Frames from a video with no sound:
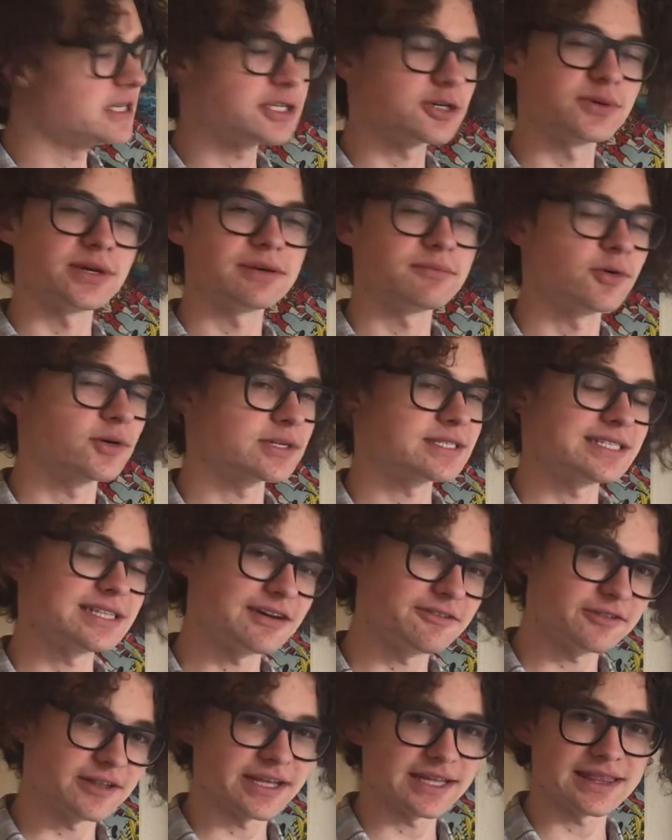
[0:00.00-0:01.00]
be doing more
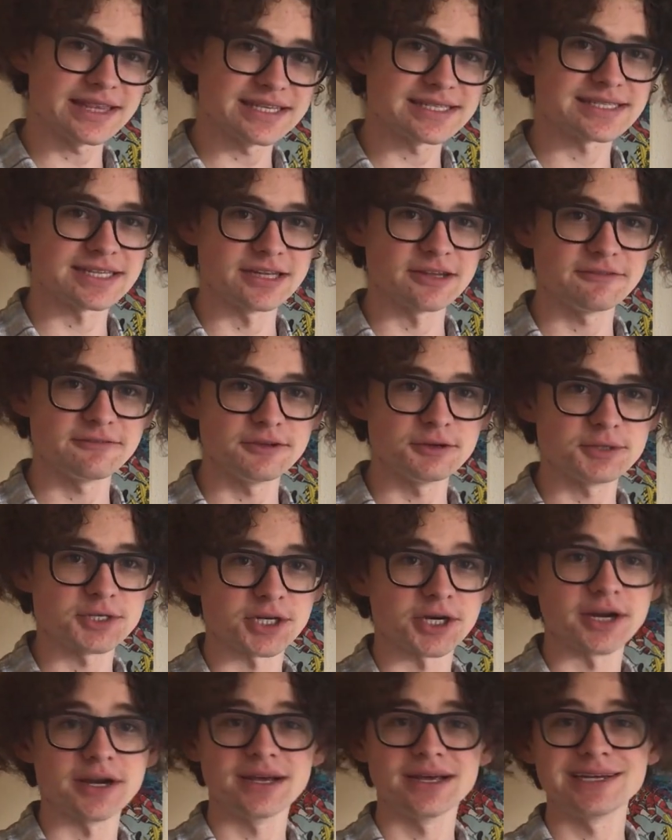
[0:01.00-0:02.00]
stuff like this in the
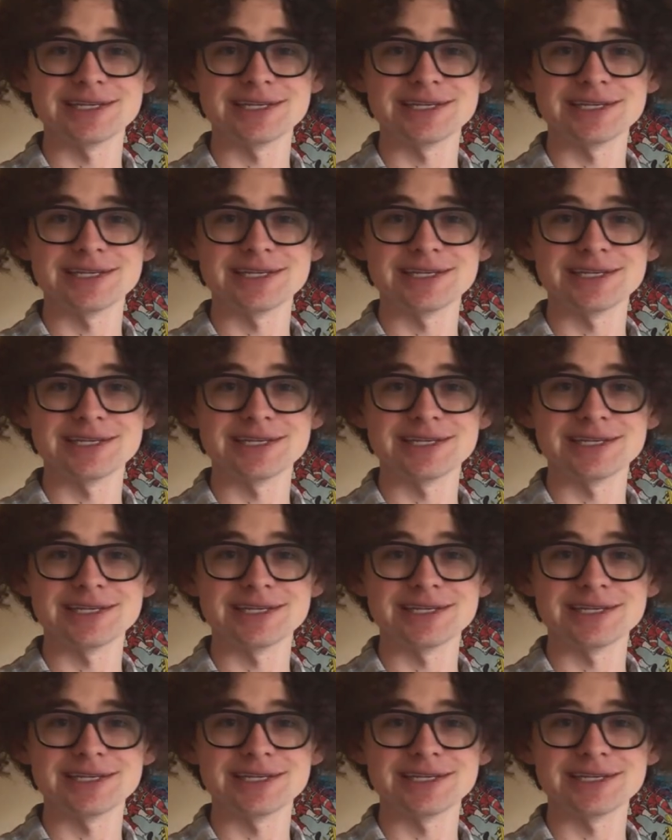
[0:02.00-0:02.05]
future.